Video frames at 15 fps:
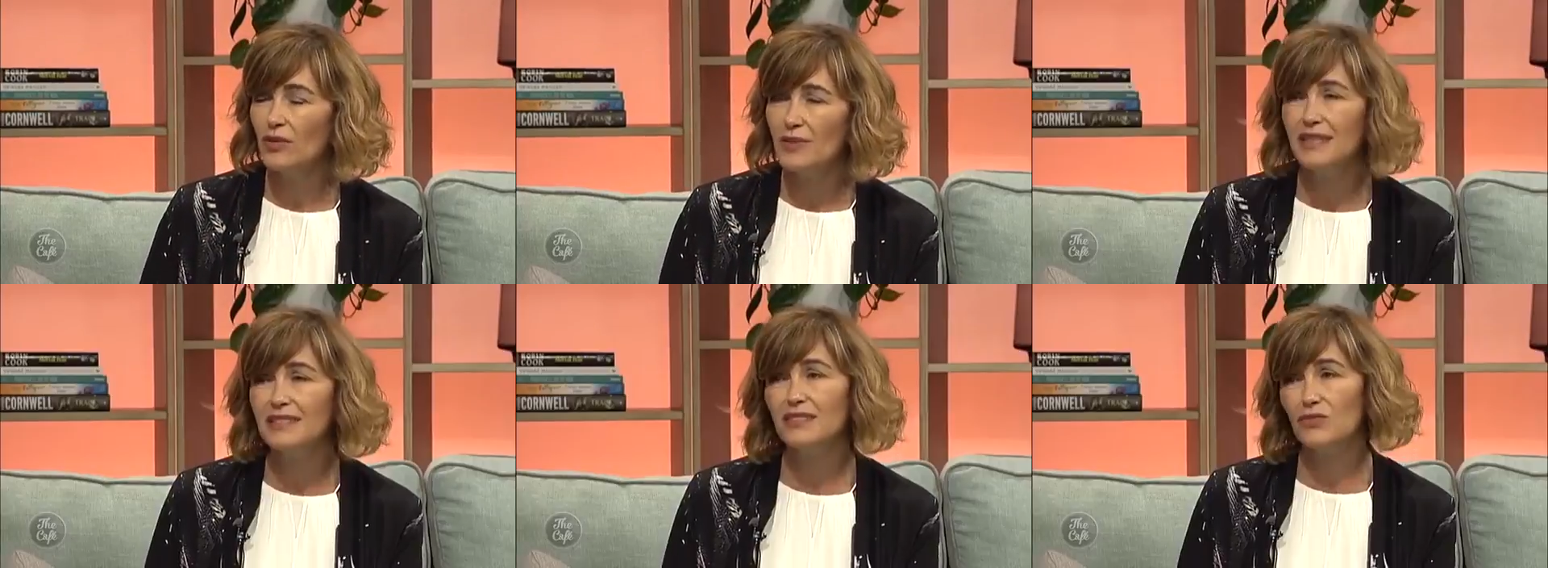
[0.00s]
I
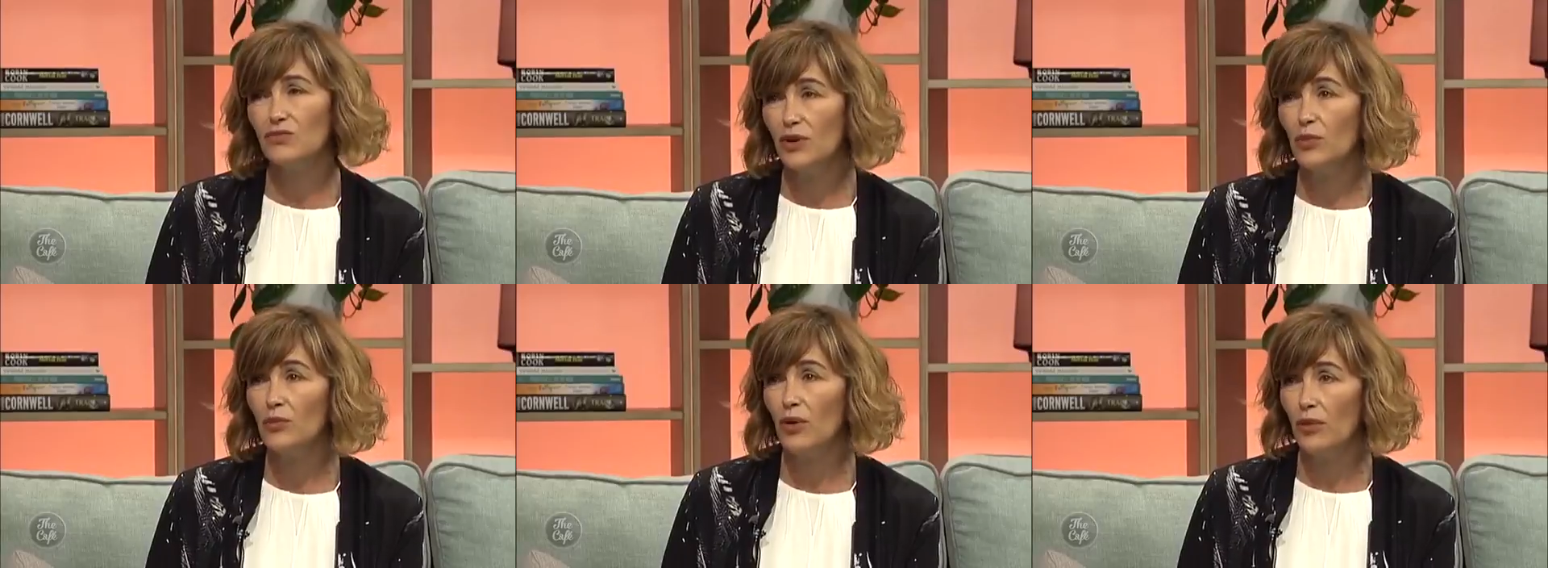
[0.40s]
mean, it's a
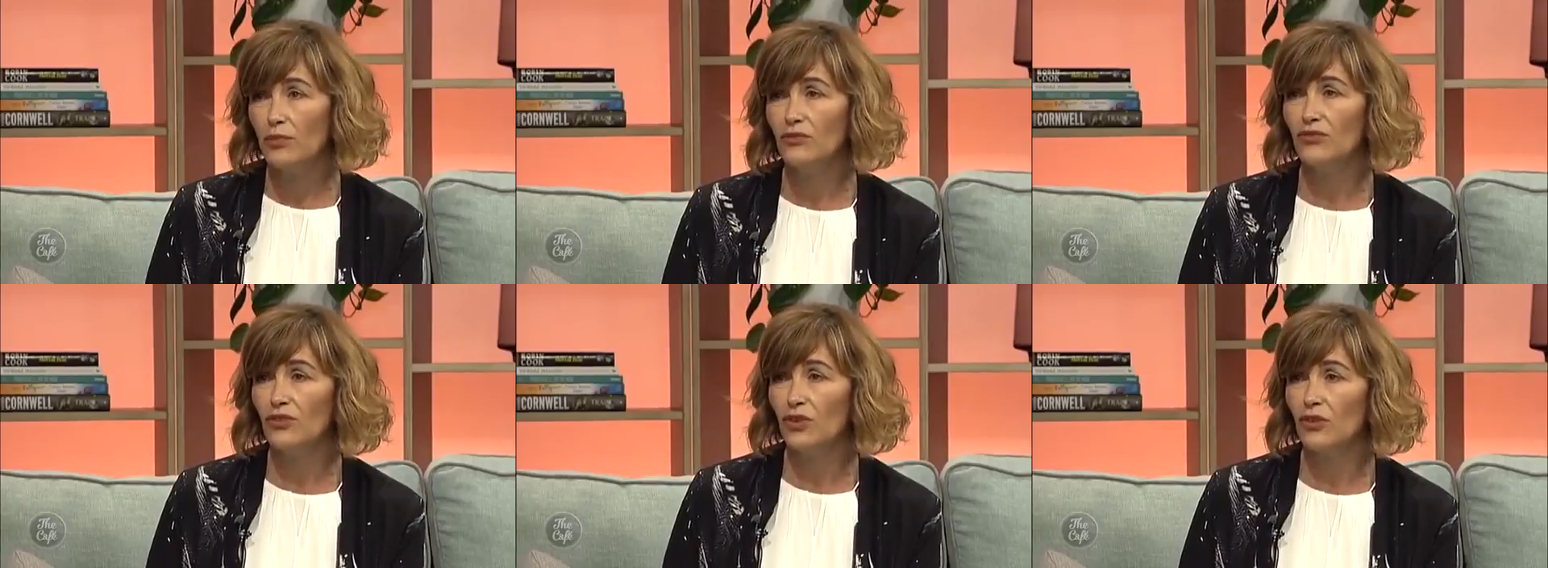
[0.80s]
real
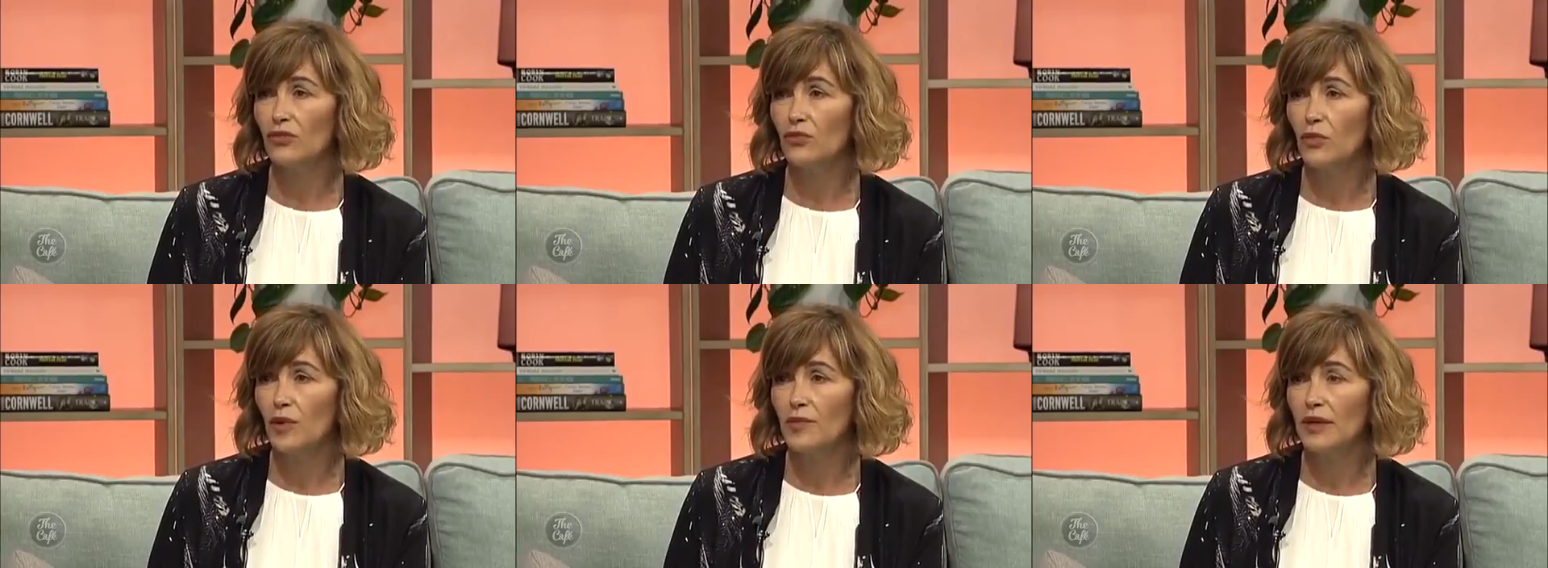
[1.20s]
problem for a lot
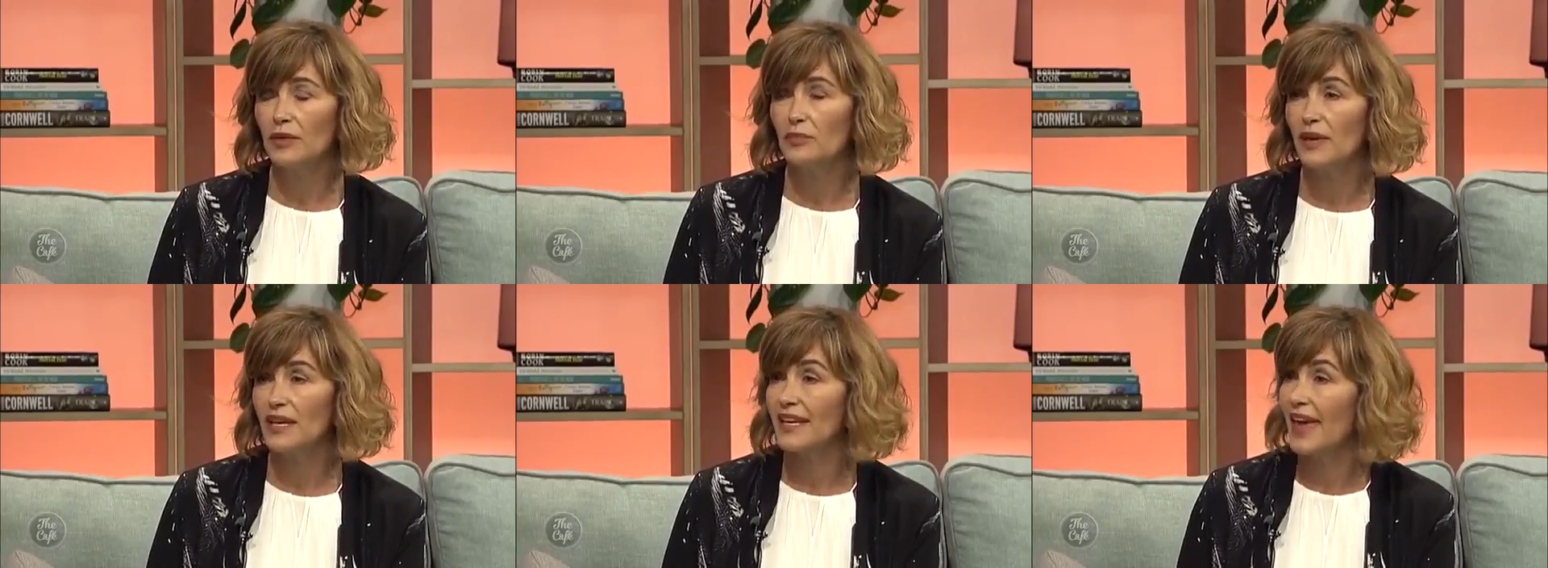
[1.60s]
of
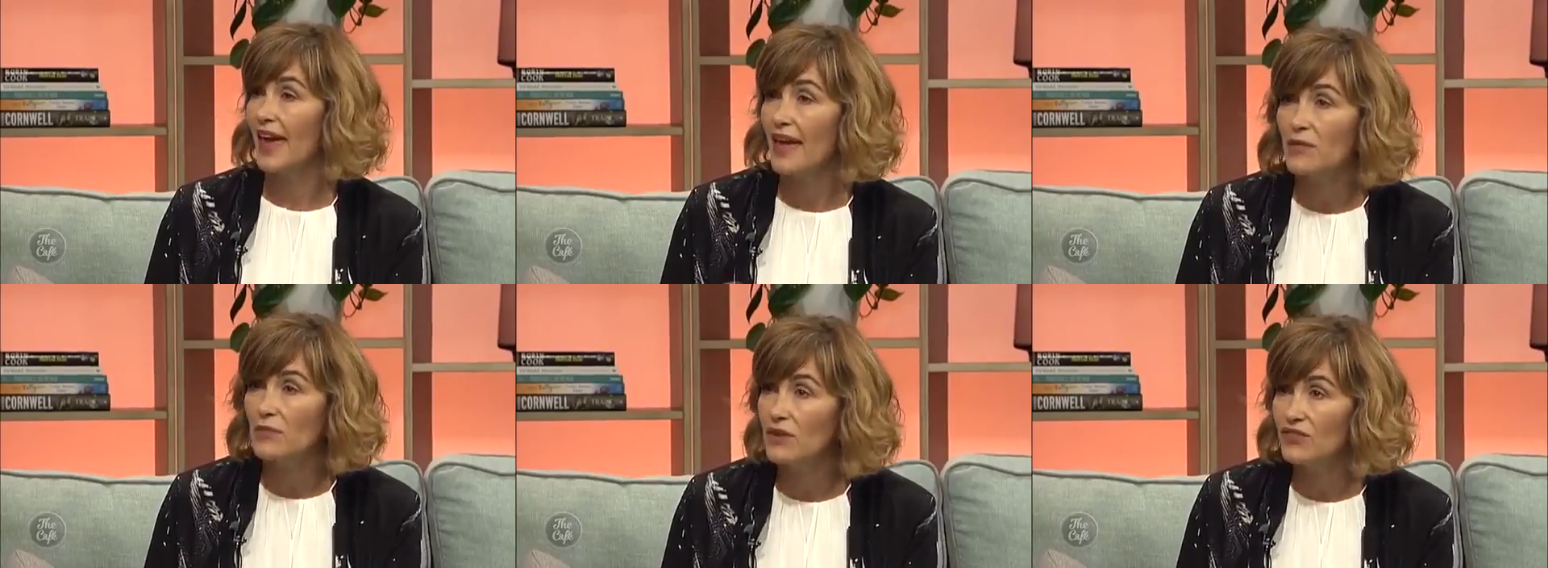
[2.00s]
women, but it
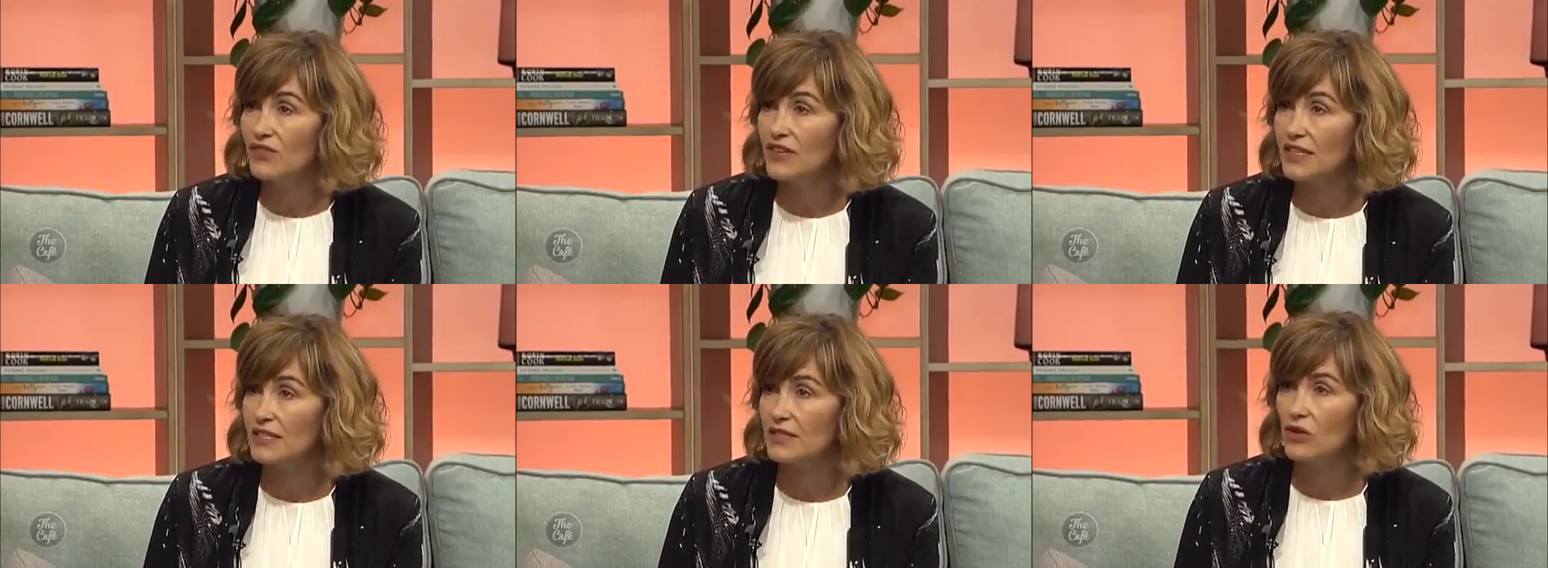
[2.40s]
can be
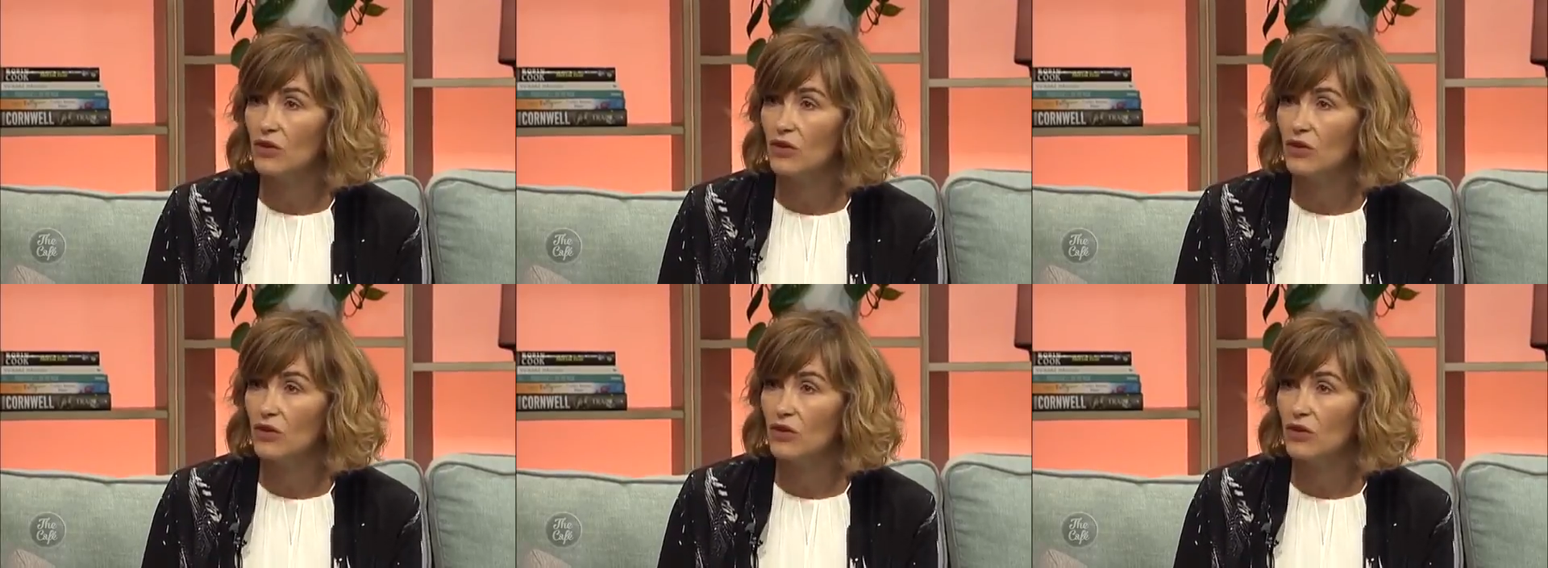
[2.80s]
fixed.